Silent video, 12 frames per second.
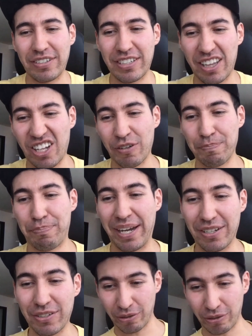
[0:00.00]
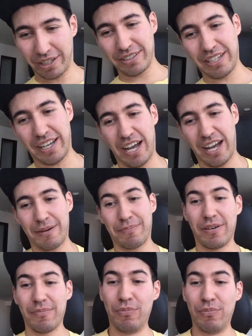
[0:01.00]
but there's a lot of Venezuelans that
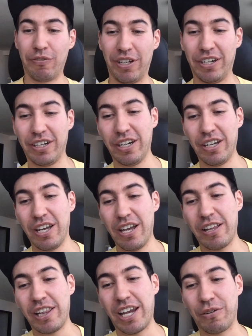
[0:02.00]
have moved here.